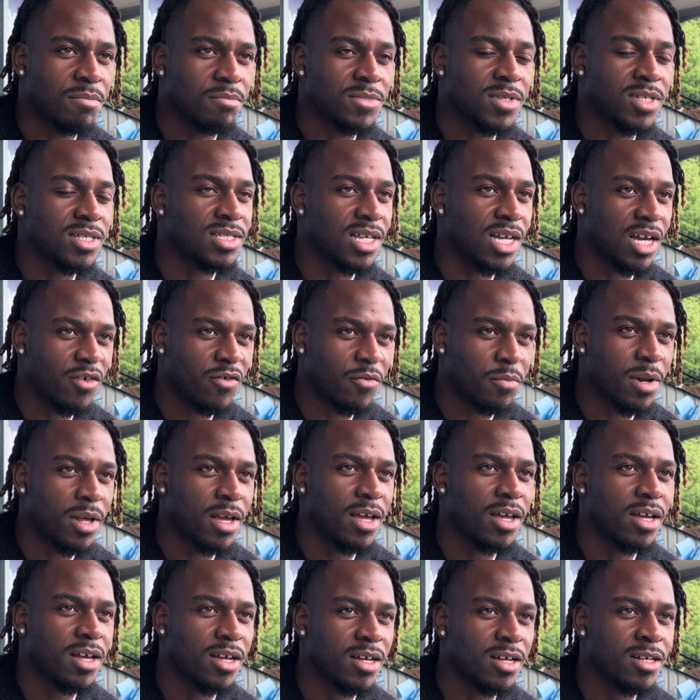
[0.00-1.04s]
The style of play.
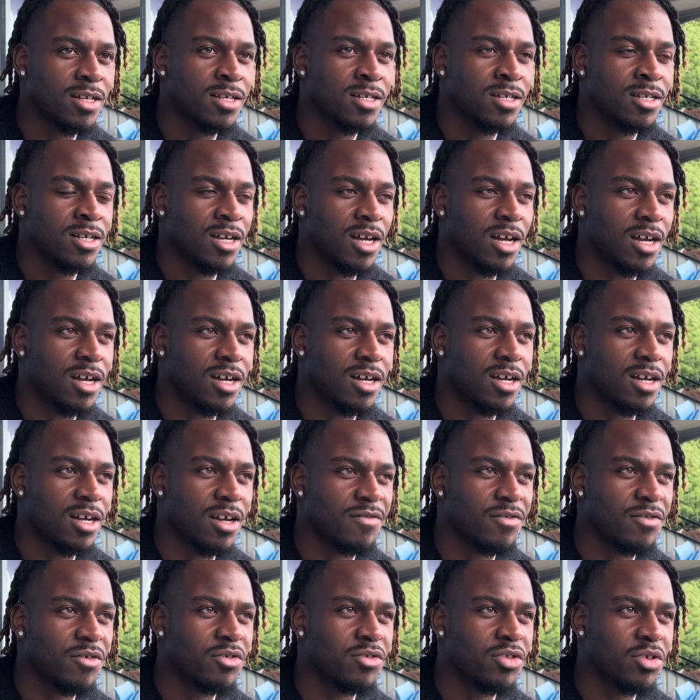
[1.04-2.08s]
I've
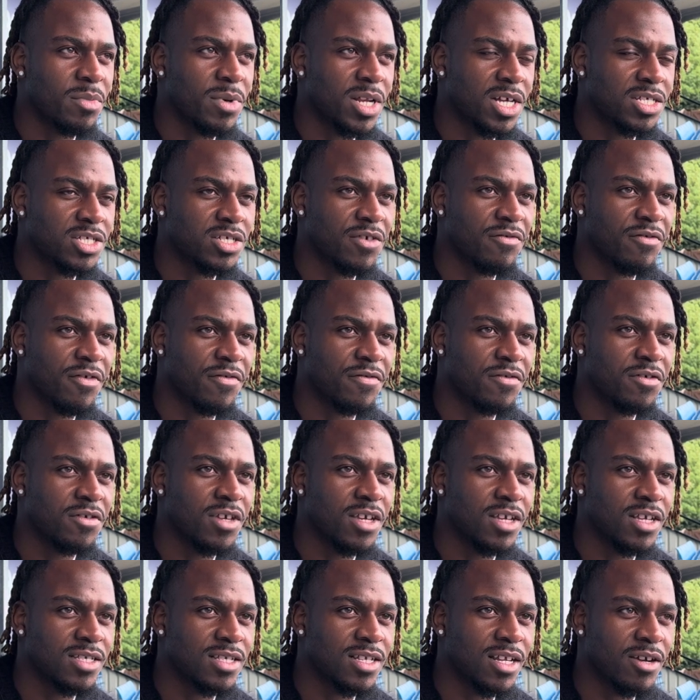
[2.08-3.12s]
known the manager for a few
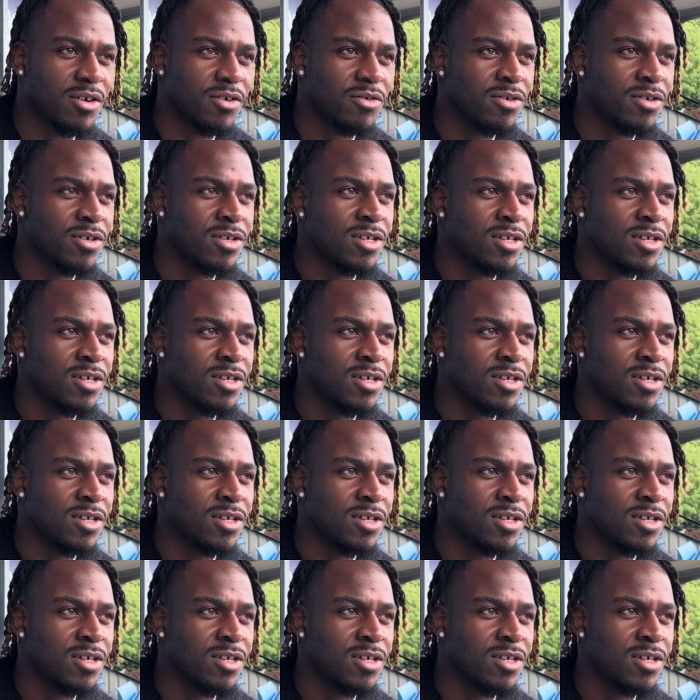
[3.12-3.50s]
years now,